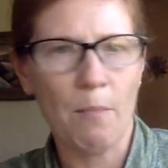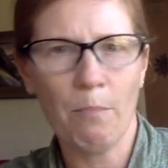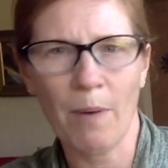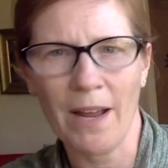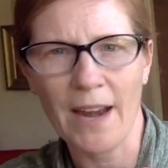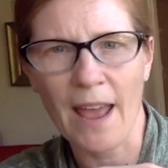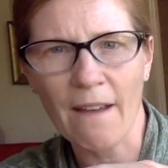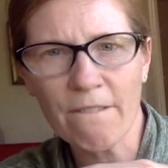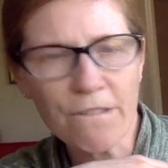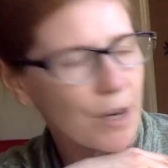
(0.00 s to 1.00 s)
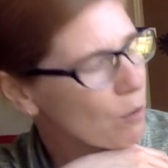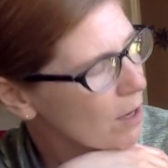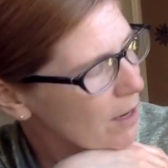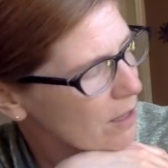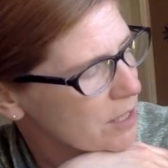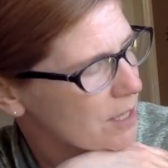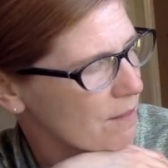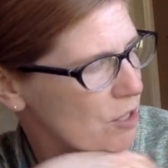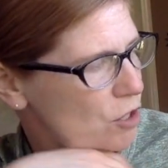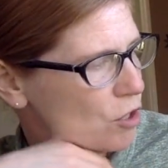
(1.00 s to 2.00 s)
But everywhere else in
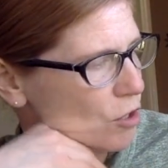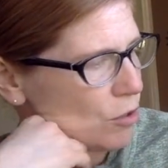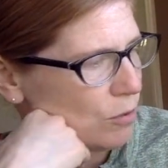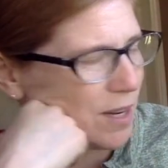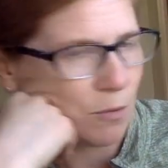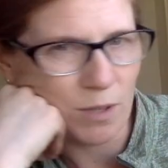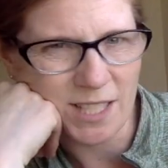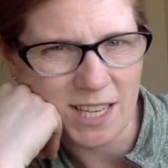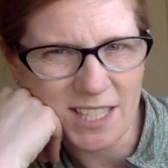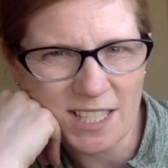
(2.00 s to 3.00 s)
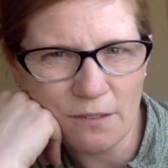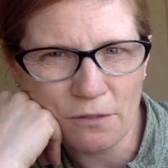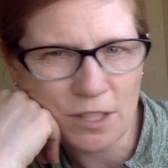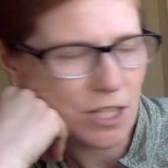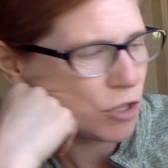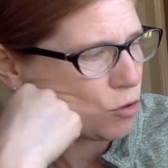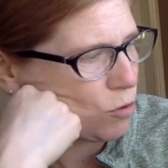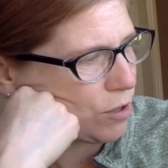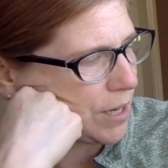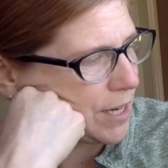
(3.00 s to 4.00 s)
the zoo, it was a different
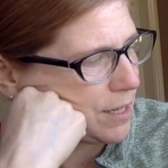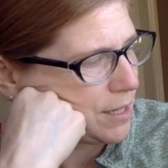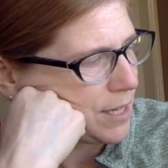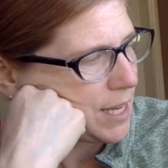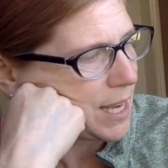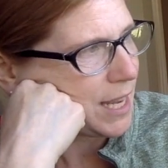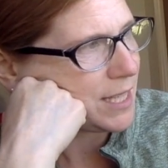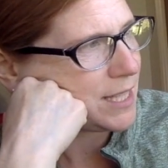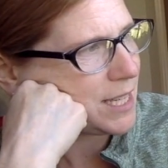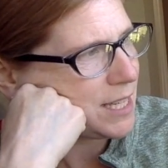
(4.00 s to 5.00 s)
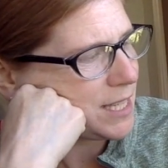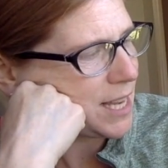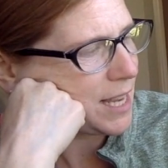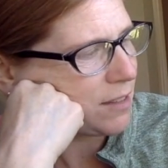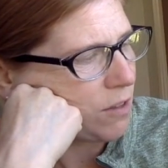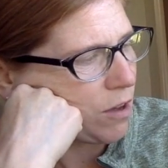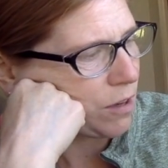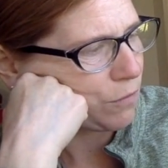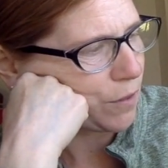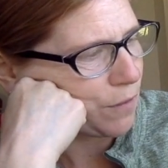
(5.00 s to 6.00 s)
story. It didn't take
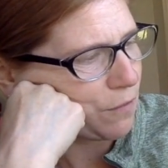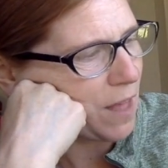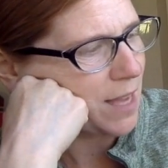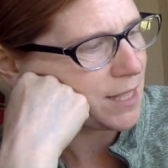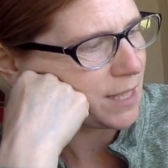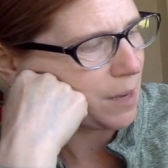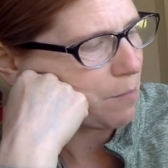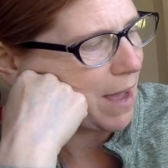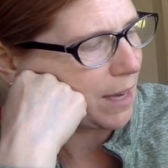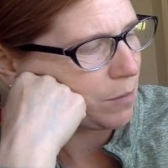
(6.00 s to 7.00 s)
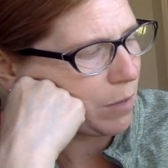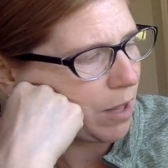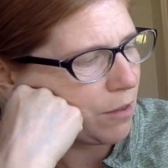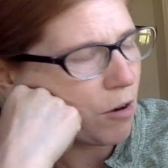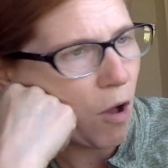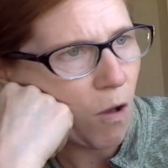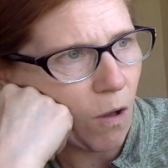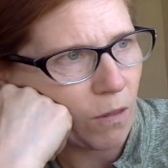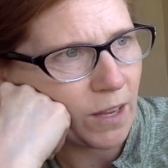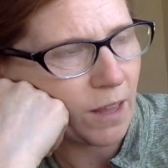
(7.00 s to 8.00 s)
long for the flies to come back and bother
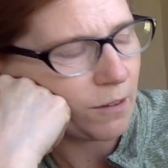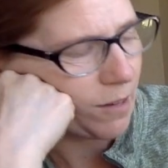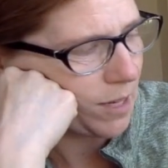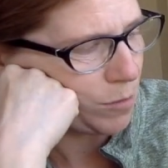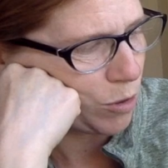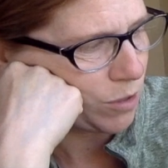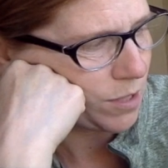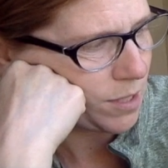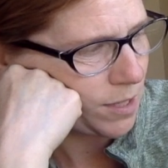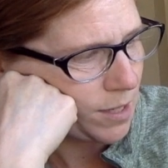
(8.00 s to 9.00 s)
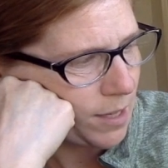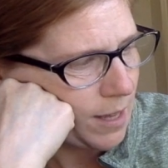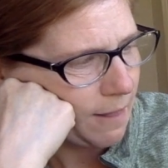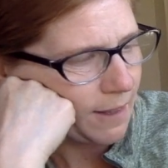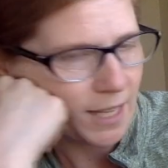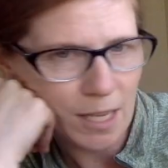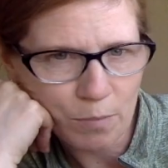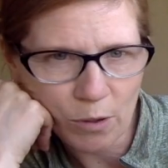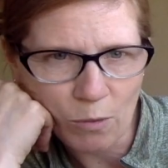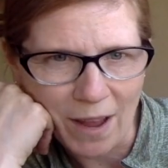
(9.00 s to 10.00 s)
all the other animals. The
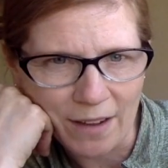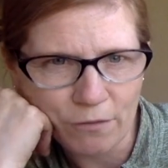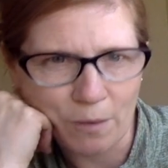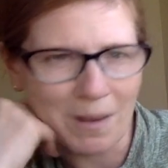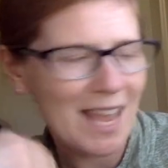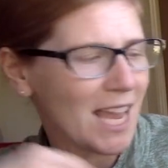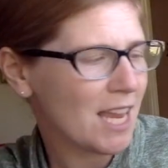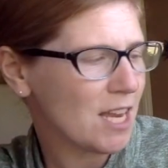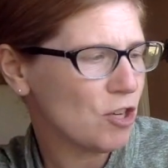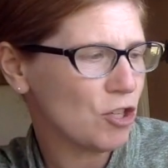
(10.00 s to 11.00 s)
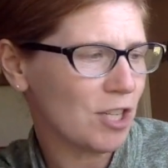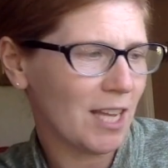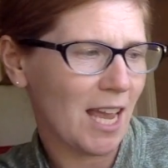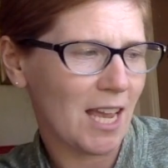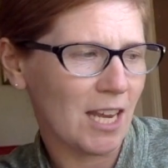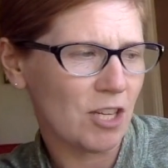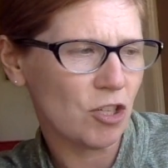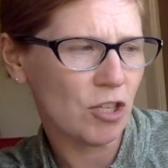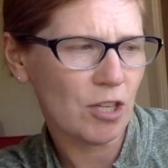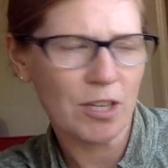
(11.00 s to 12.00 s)
keeper went from cage to cage.